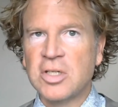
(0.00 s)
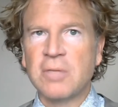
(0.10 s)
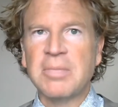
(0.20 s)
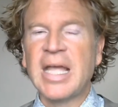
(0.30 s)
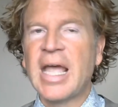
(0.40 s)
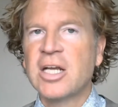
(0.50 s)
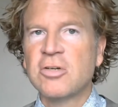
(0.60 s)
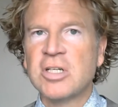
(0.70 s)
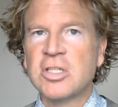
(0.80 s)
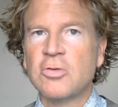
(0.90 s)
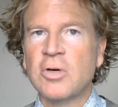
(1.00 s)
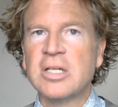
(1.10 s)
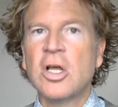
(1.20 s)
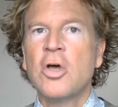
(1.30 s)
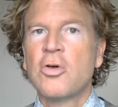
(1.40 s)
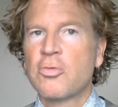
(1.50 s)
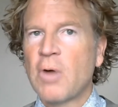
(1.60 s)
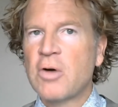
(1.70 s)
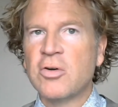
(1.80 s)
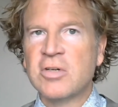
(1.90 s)
You can be ignorant to it
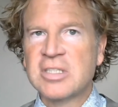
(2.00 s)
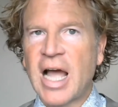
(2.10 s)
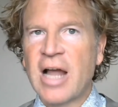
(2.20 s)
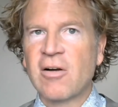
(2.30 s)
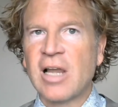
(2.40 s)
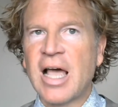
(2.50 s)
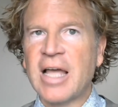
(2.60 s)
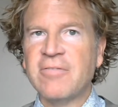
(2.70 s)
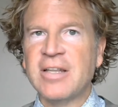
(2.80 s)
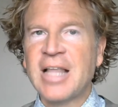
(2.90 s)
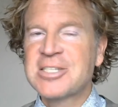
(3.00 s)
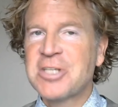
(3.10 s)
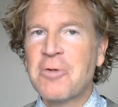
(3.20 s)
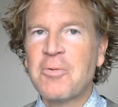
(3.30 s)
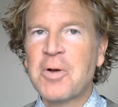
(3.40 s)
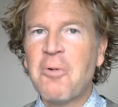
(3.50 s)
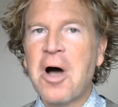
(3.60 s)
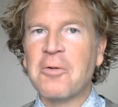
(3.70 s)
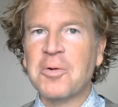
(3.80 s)
throughout your entire life, and that's not what we want.